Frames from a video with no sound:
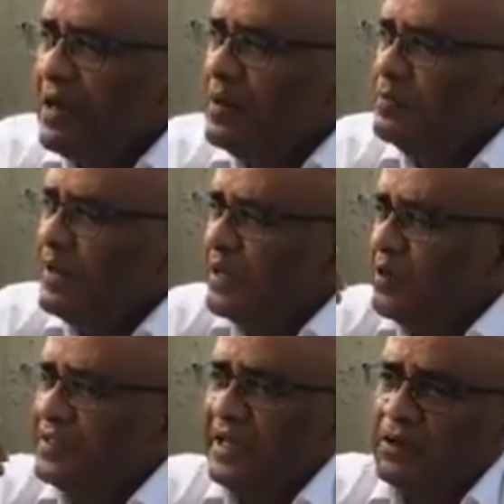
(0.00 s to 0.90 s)
because
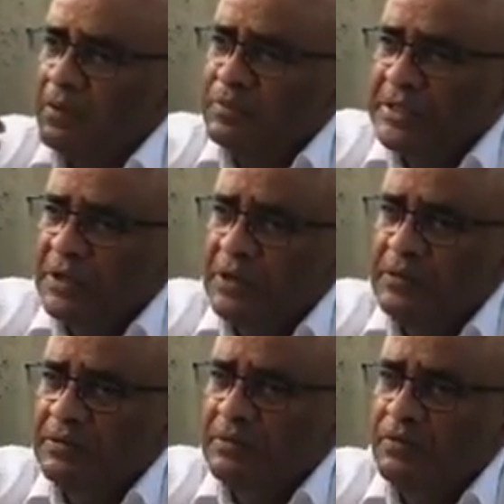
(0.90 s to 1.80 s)
they come to the
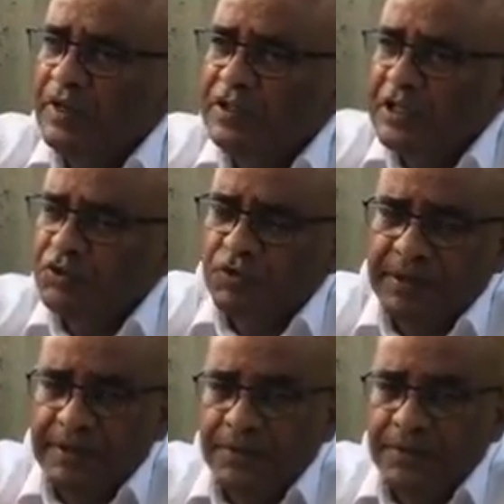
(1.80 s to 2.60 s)
region 3,